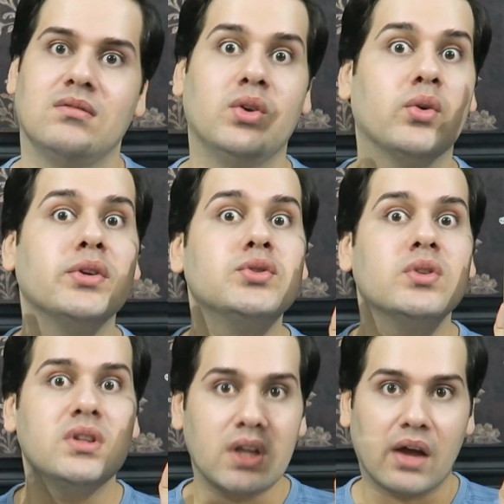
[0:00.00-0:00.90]
You're going
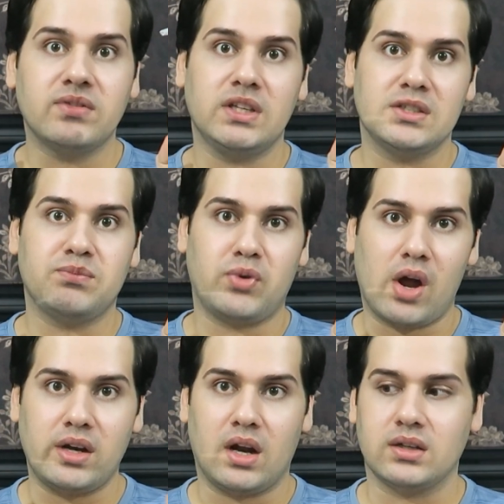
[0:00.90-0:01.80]
to love these
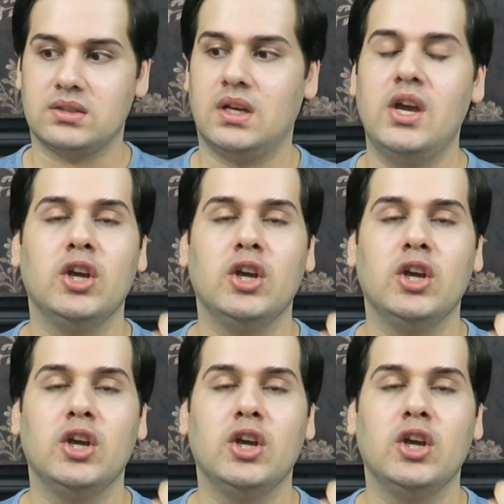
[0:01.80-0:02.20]
products.